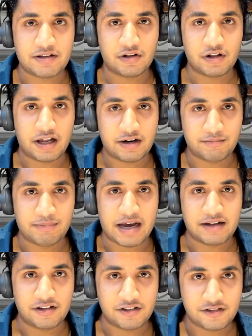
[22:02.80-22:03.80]
he makes a lot of
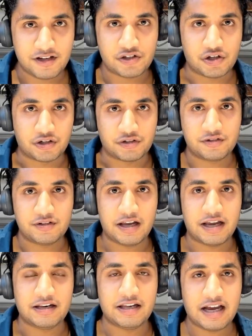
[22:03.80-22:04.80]
bad decisions.
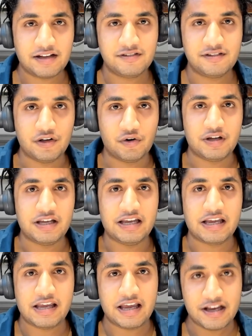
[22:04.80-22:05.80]
And yes,
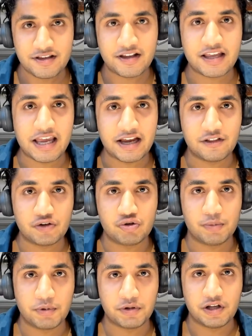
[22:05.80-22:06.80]
he is the king of the
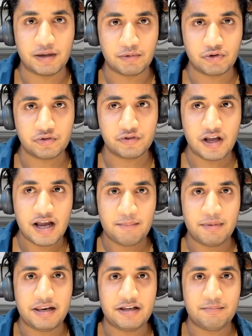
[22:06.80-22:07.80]
triple doubles,
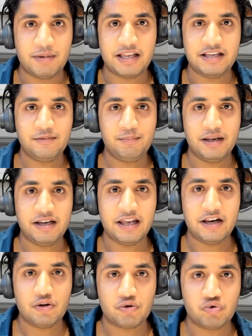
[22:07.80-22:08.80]
but he's been
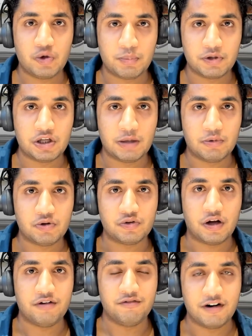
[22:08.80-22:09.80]
getting those triple doubles
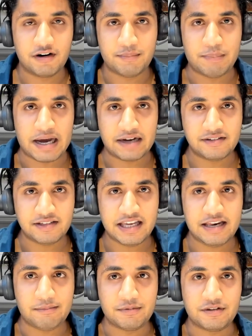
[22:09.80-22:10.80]
on very bad
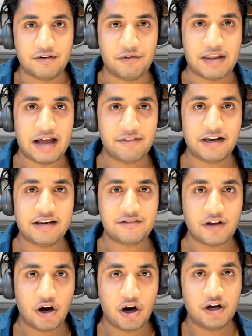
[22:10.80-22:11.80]
teams. So now that
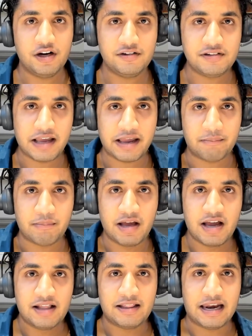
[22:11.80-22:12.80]
he's on a team
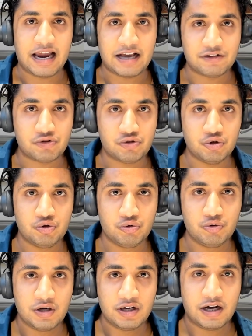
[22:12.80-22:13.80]
that has
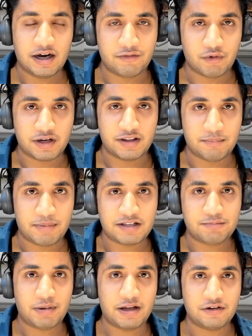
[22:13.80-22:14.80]
two of the
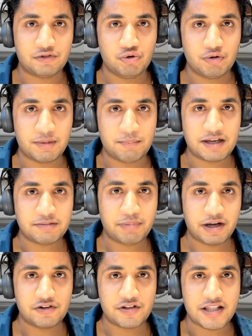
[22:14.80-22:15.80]
best
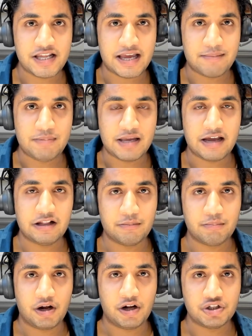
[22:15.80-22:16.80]
players in the NBA,
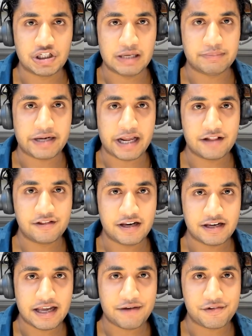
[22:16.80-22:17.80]
LeBron James and
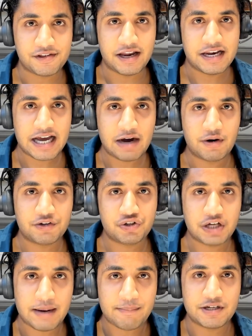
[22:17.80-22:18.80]
Anthony Davis, and now has
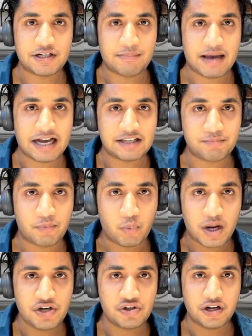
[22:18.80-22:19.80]
championship
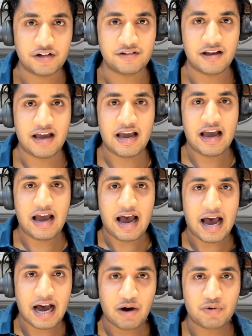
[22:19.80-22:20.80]
aspirations,
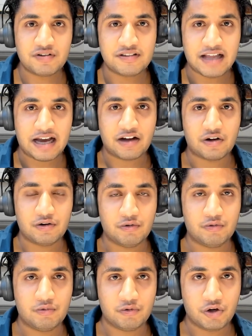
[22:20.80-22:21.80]
how is that
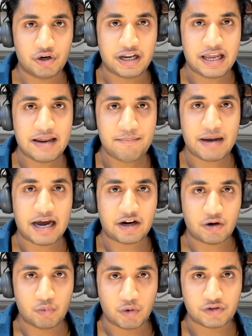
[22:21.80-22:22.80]
going to
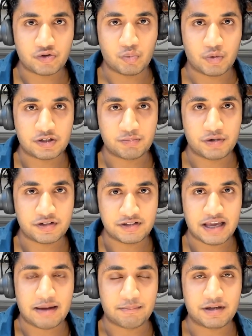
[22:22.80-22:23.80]
impact Russell Westbrook's
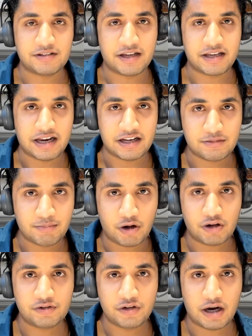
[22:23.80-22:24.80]
game? Because again, he's
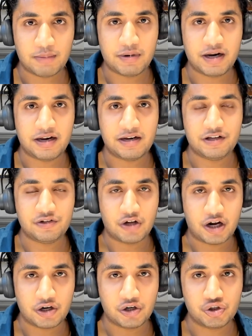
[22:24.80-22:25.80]
ball dominant, he's
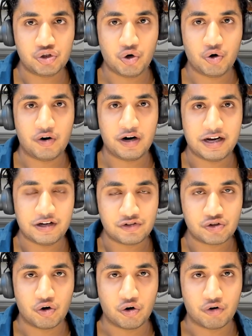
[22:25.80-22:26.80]
not a good shooter, and
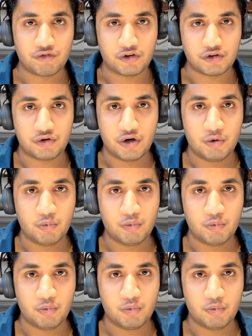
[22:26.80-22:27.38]
he's turnover